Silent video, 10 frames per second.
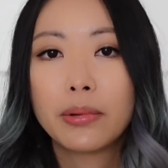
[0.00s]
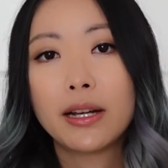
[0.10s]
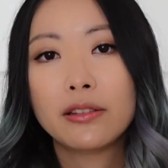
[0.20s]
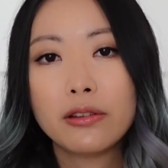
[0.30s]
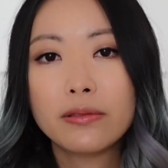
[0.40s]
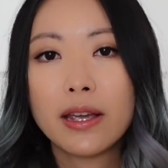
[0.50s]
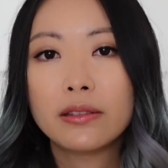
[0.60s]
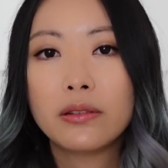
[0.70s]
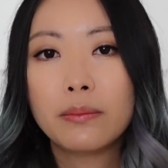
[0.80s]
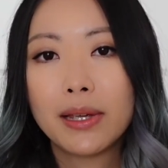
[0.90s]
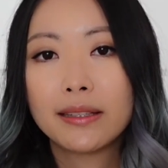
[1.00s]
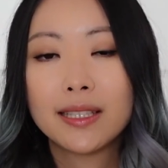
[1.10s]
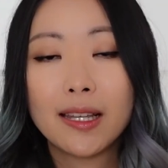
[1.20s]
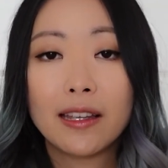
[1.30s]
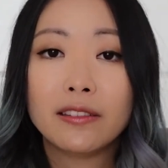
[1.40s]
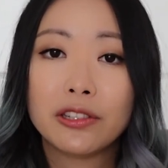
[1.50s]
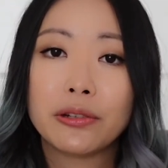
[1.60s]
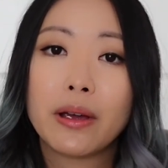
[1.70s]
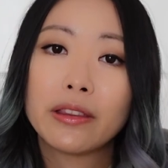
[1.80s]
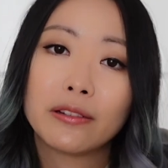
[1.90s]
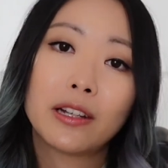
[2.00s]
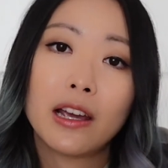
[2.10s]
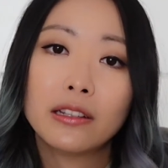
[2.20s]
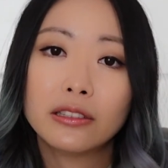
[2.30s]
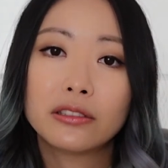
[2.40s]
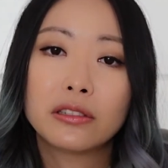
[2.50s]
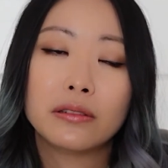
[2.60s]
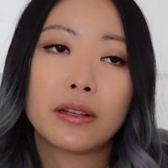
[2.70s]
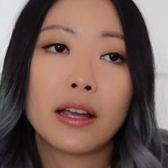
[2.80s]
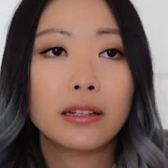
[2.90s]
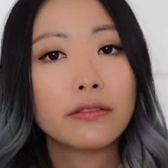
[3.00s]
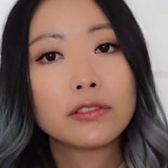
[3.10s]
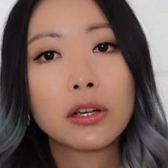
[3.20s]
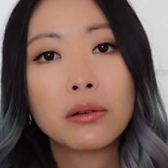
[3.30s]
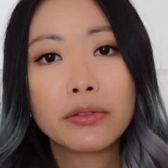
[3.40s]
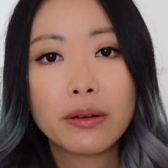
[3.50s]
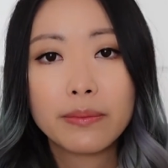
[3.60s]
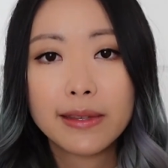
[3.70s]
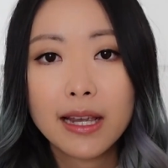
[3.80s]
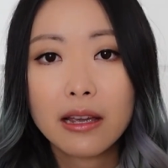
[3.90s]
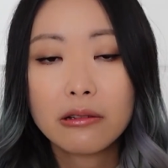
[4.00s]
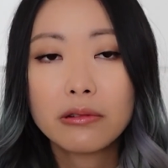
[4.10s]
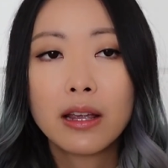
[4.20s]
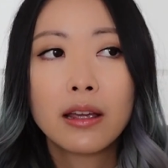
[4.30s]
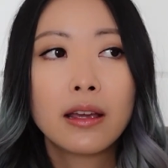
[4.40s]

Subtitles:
but I do tend to mix it into other colors to kind of tone them down.